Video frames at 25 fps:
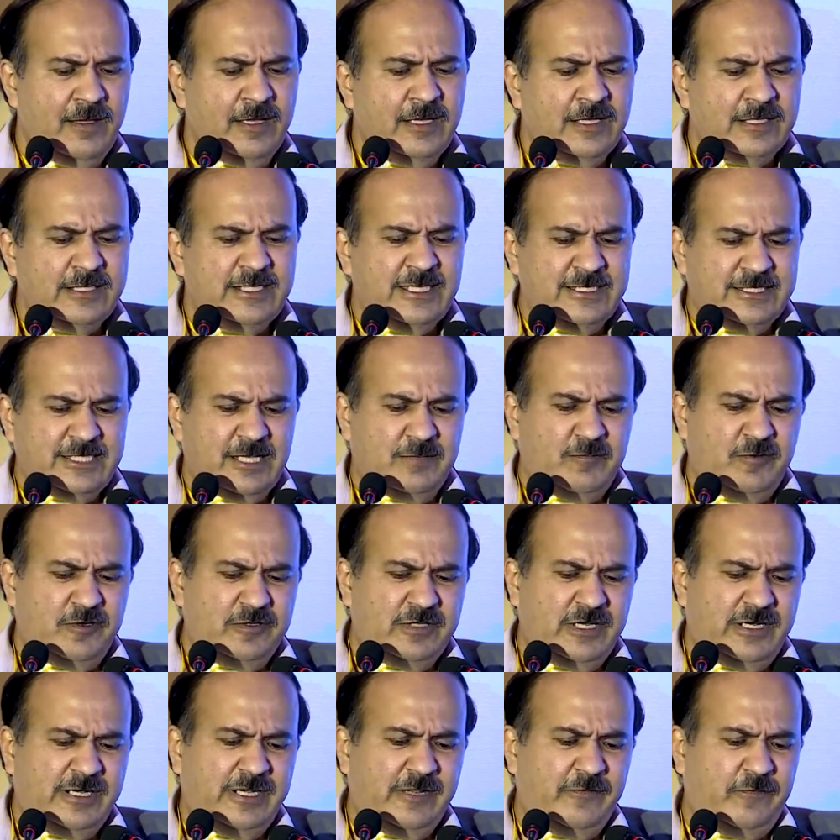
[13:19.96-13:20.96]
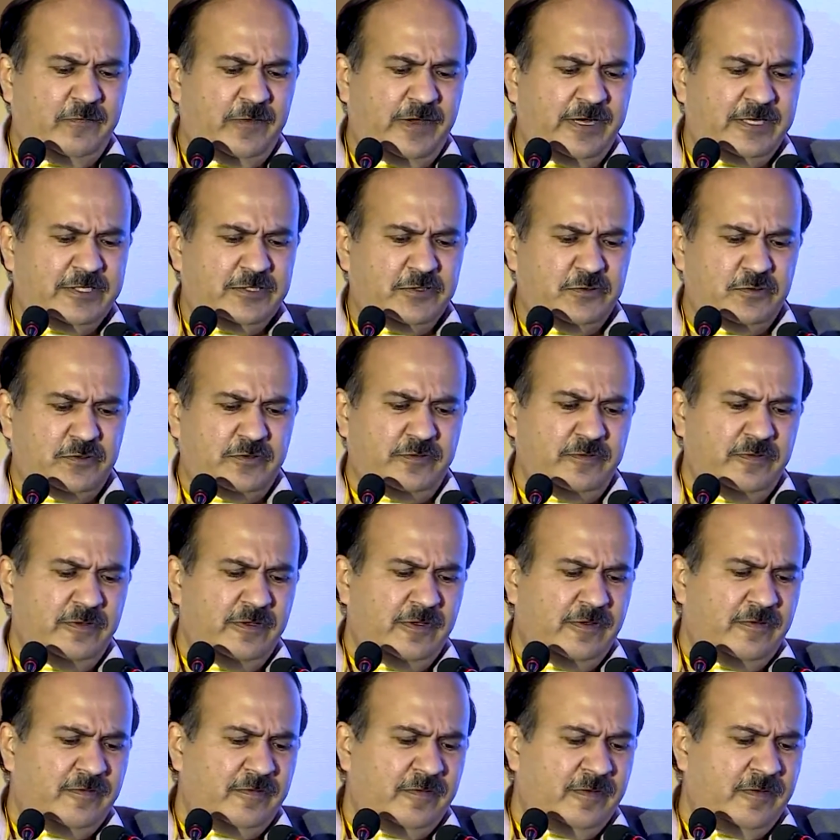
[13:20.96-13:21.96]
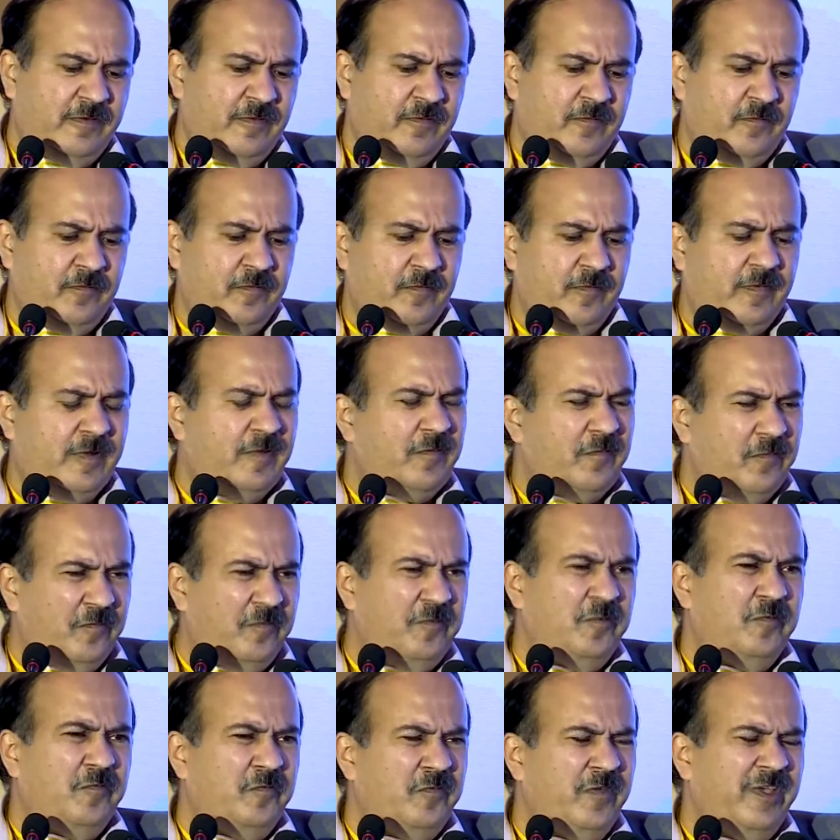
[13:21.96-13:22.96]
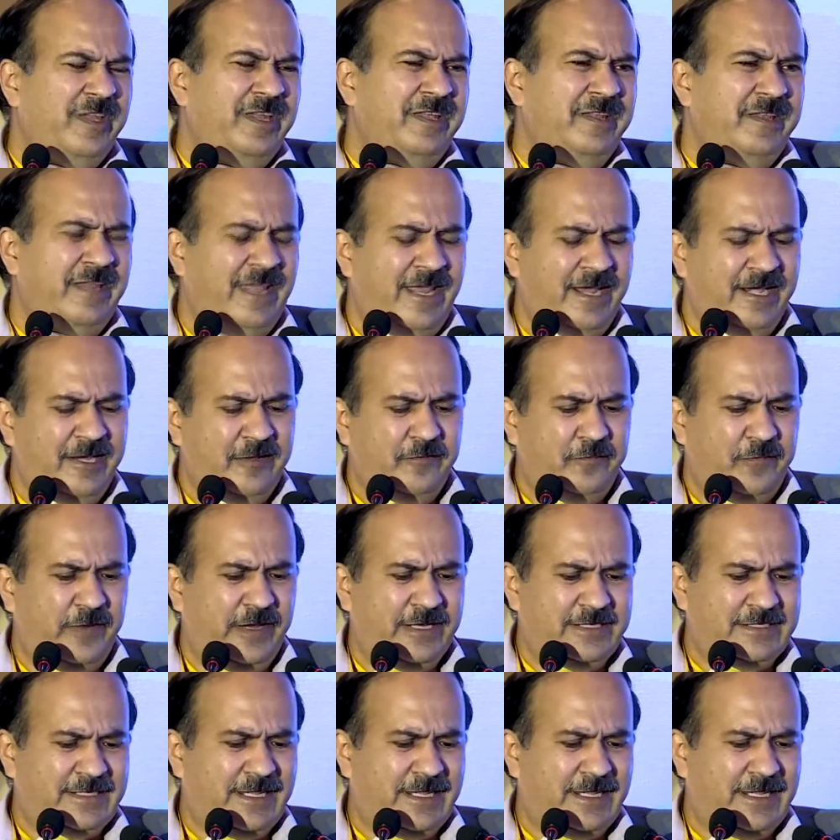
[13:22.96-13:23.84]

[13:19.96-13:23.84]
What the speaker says: Just some of the defects, very rare defects,